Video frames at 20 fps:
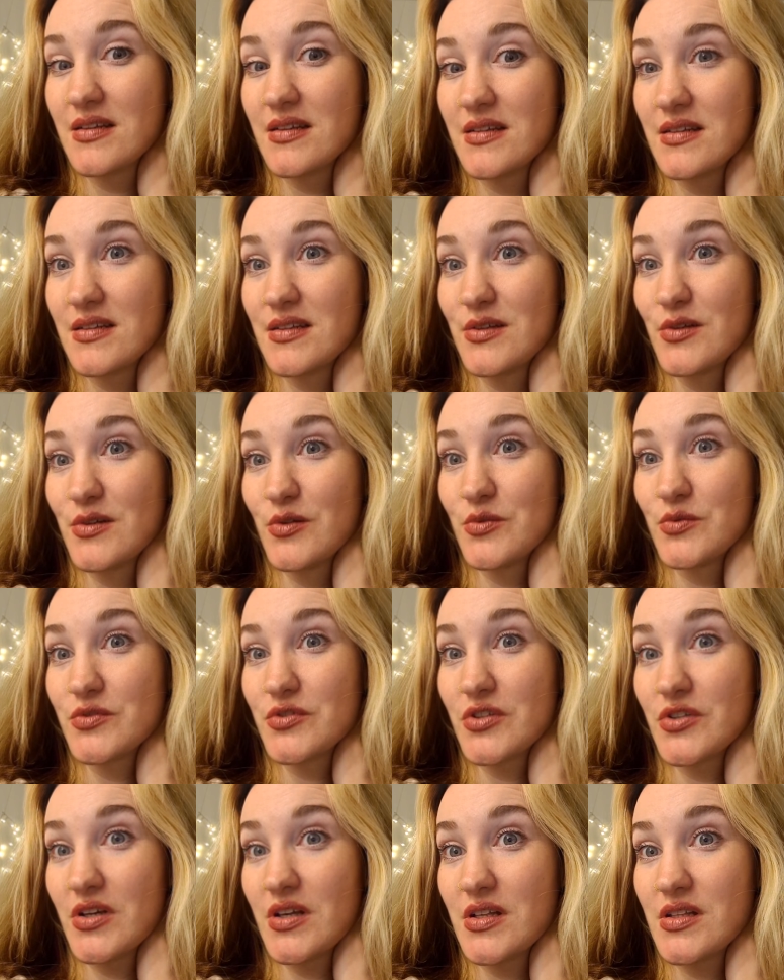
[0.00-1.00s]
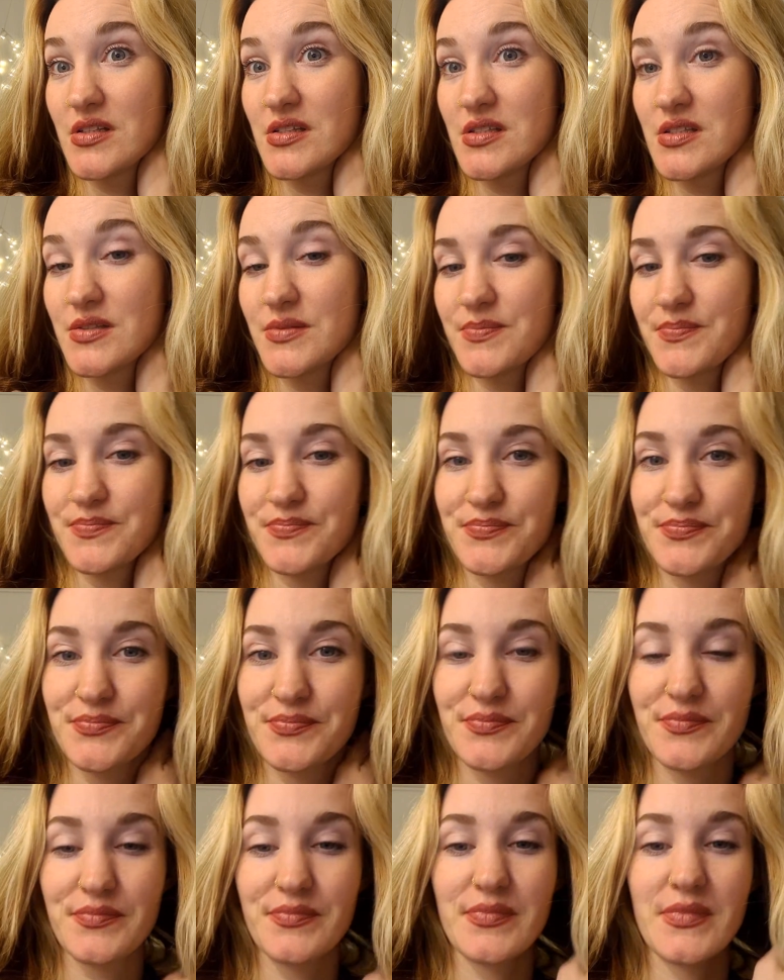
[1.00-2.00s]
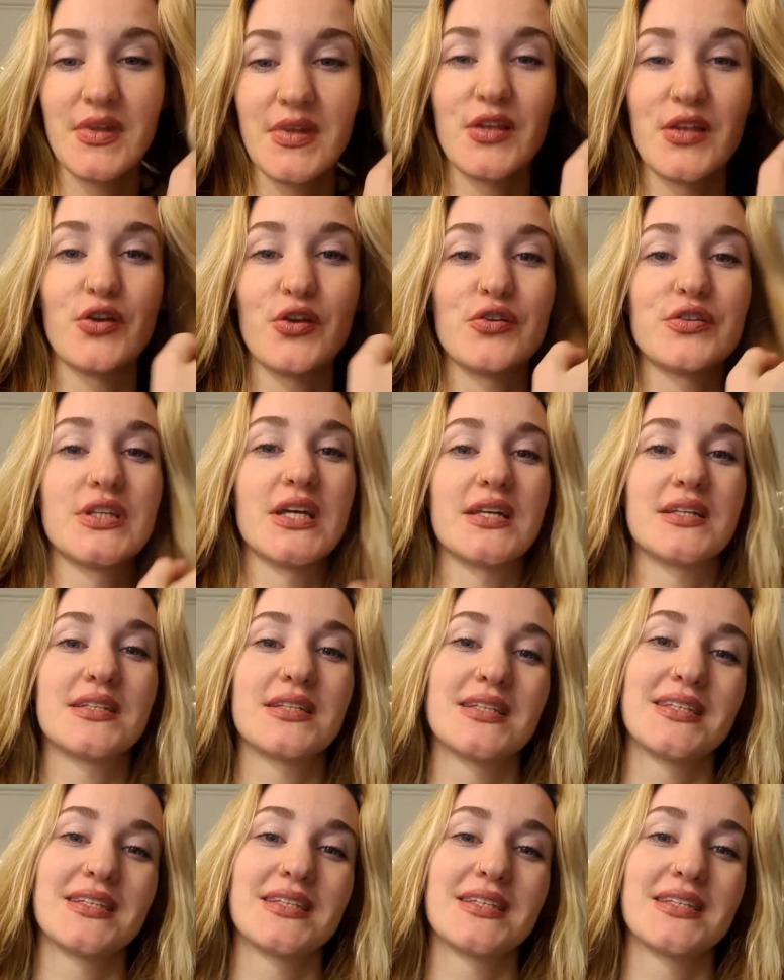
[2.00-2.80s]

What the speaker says: no chance. Not yet.